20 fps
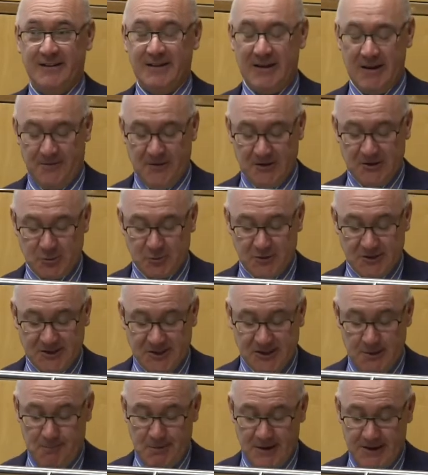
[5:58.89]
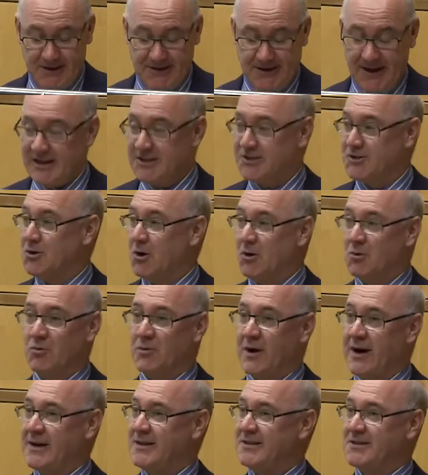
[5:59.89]
if its recipient has no
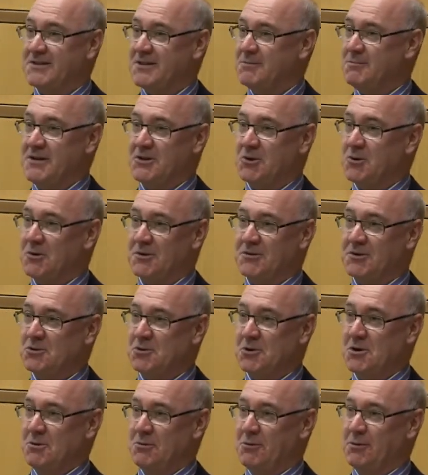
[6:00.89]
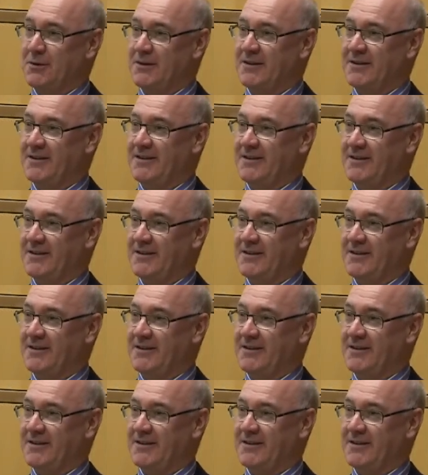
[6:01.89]
right to be told the truth.